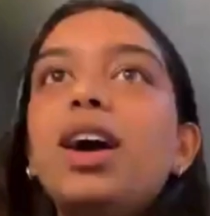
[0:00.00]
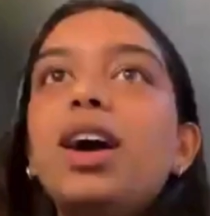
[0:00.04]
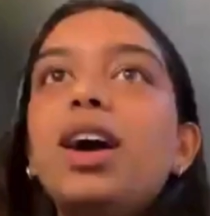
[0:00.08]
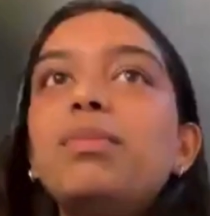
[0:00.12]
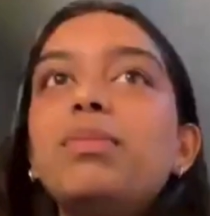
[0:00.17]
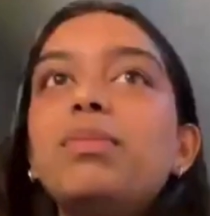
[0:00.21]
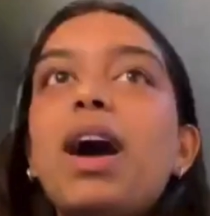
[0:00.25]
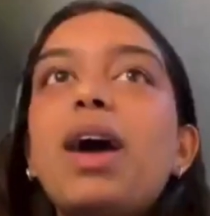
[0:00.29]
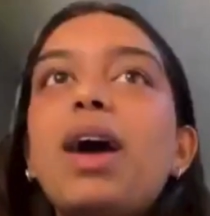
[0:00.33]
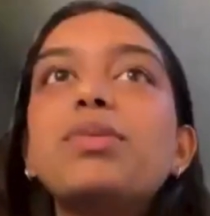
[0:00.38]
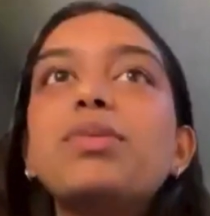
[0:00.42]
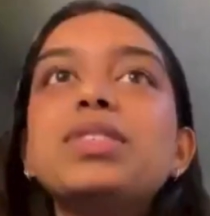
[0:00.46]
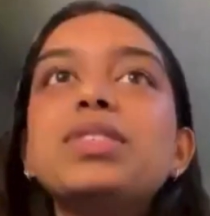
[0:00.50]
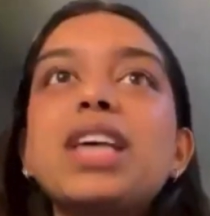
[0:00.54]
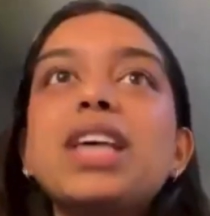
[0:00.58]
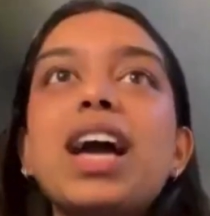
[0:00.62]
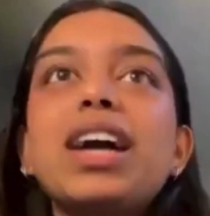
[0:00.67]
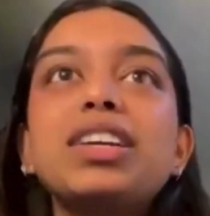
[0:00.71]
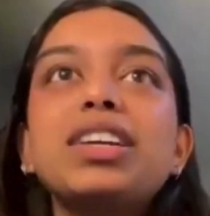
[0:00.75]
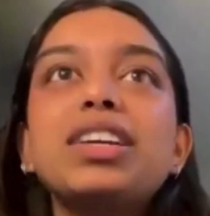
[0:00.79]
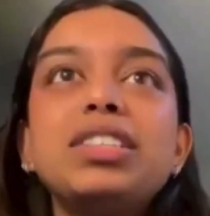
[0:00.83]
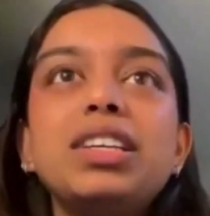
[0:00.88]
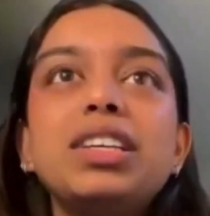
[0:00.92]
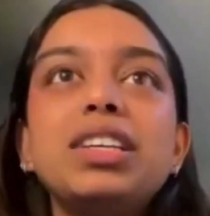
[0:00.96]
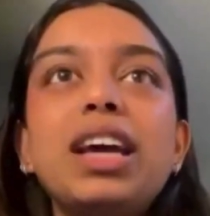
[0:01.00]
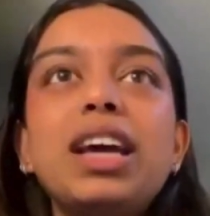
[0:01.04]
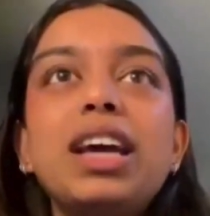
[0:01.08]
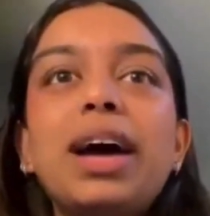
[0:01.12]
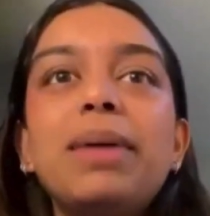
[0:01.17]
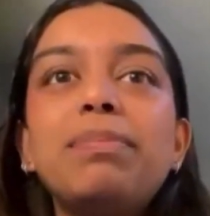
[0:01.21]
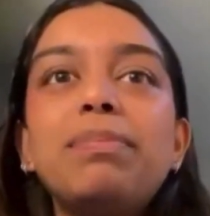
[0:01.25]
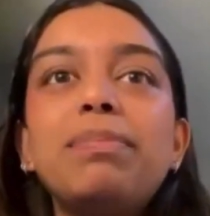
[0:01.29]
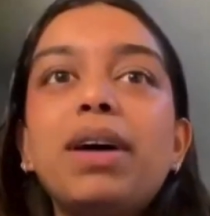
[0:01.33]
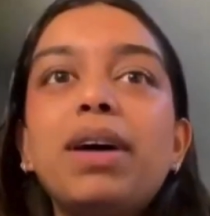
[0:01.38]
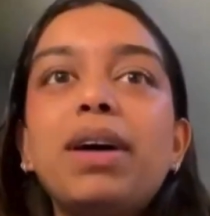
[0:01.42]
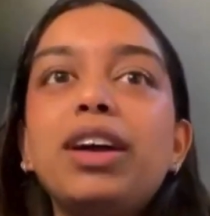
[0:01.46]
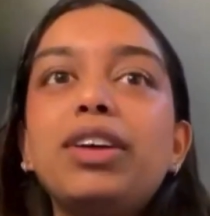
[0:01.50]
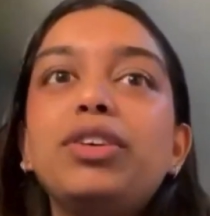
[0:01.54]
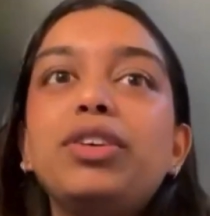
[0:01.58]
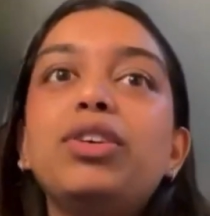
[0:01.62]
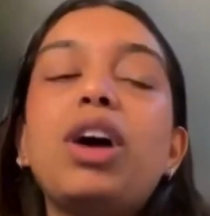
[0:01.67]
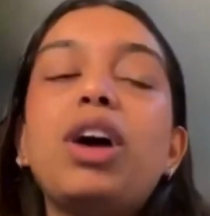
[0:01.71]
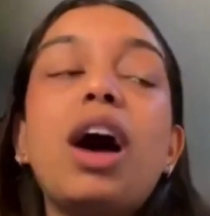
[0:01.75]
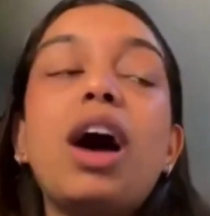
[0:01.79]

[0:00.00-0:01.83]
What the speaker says: I was actually at my